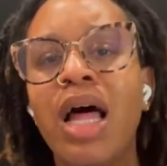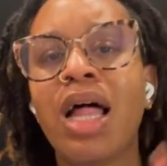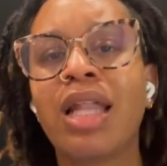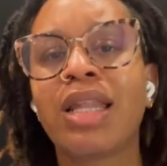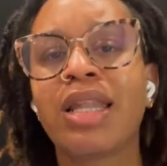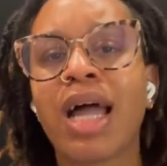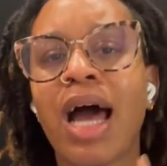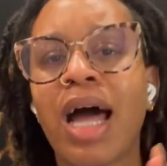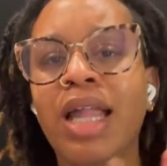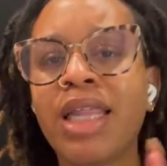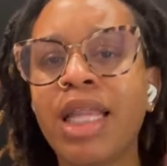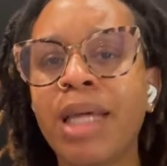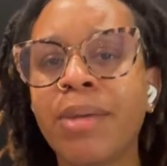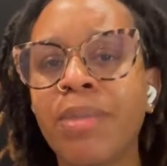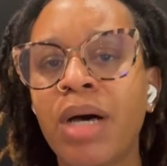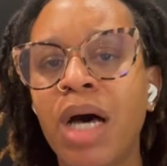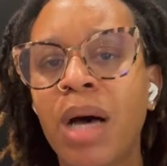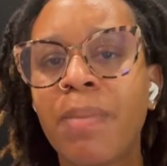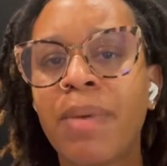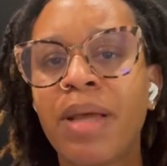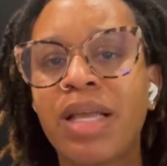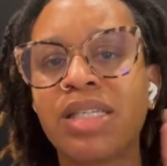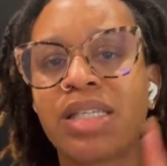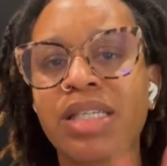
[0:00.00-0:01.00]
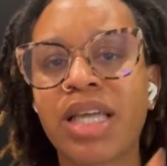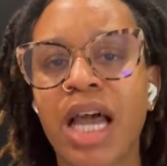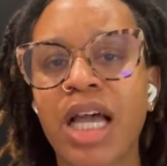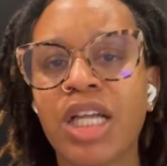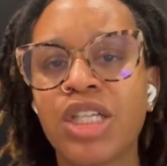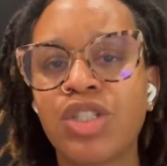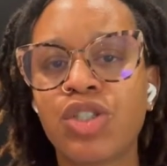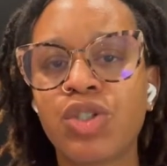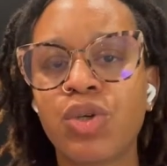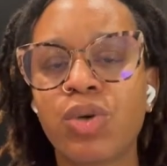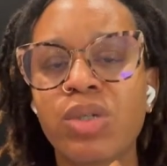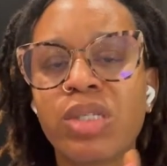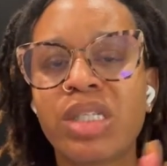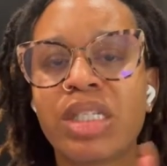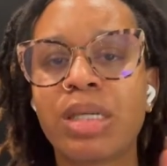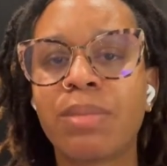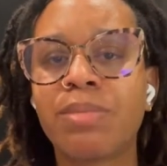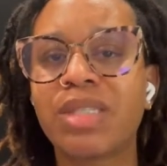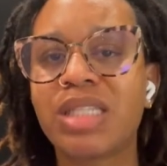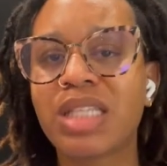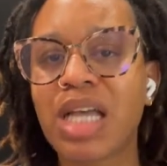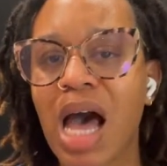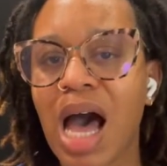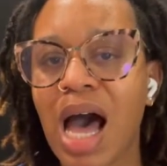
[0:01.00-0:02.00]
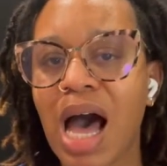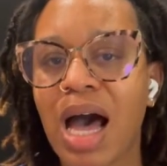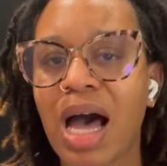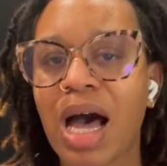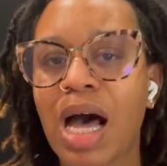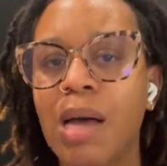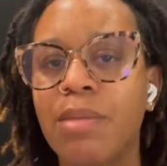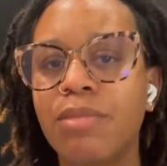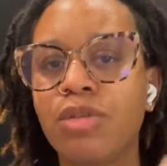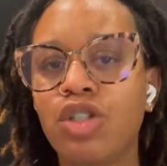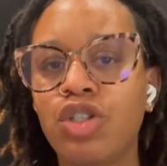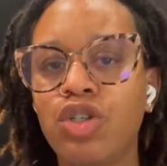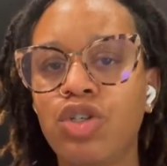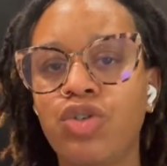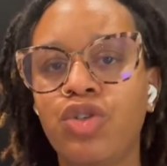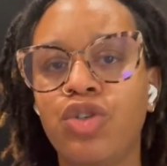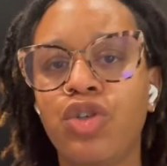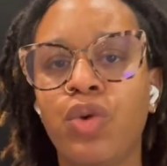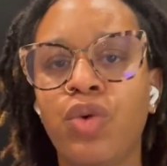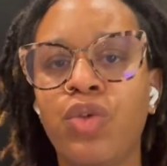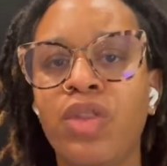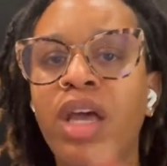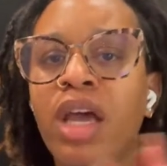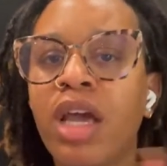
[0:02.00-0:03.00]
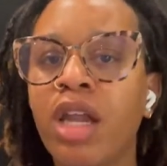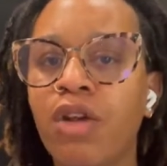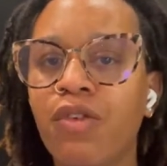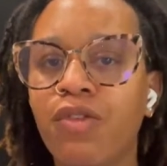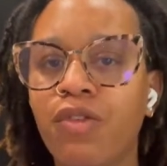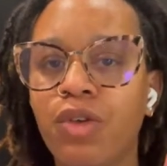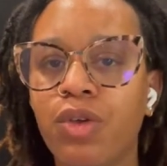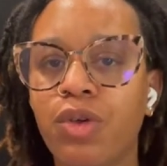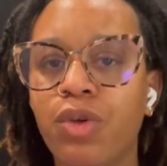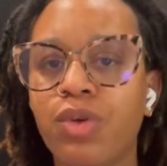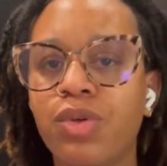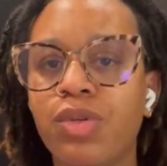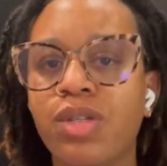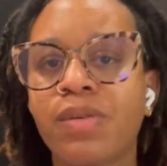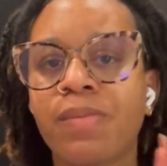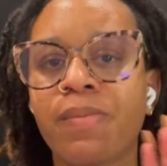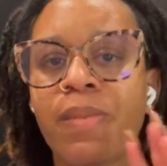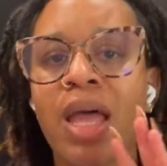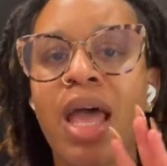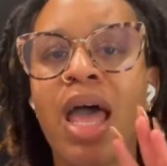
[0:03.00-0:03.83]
line them up and schedule some time to do the interviews.